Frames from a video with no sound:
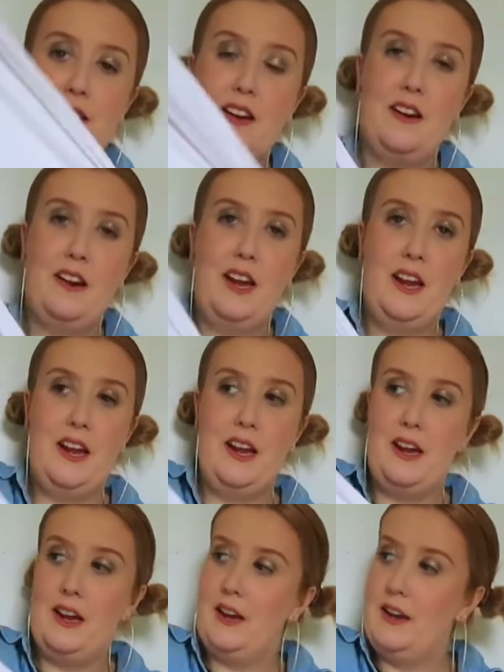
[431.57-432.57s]
that I
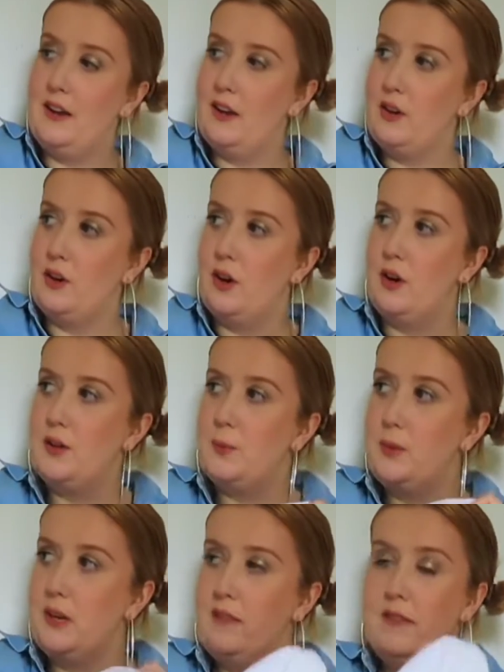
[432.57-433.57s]
had got
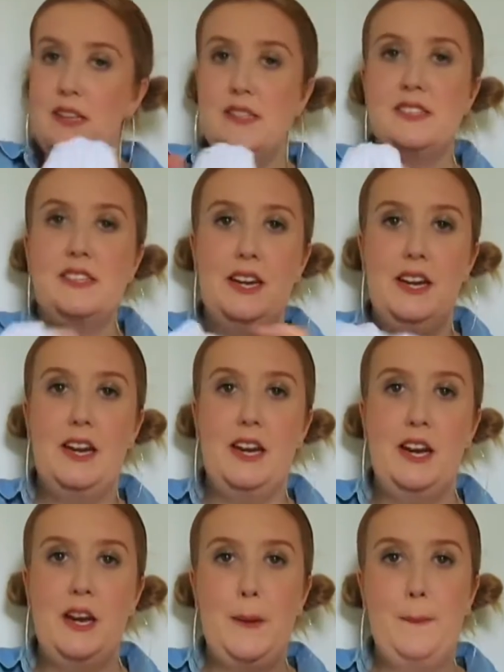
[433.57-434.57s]
previously
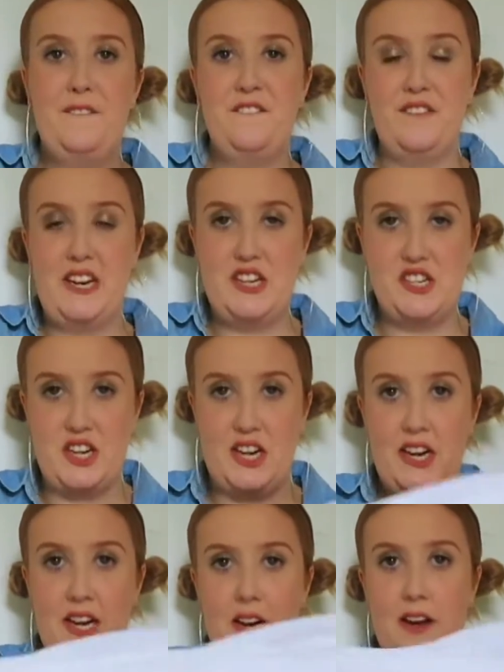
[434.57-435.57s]
in
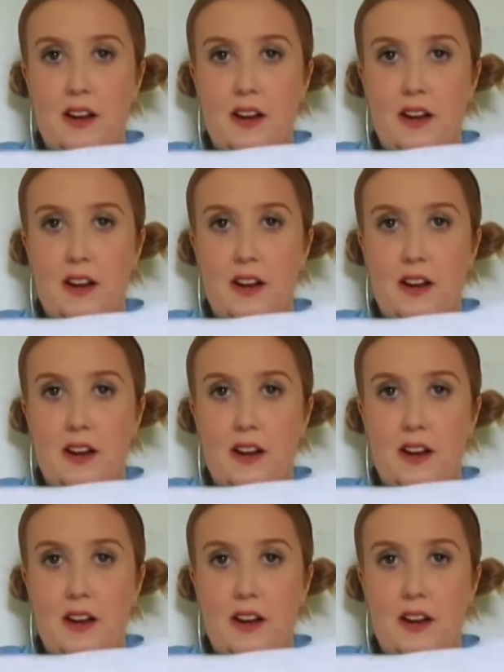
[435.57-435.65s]
Fiji.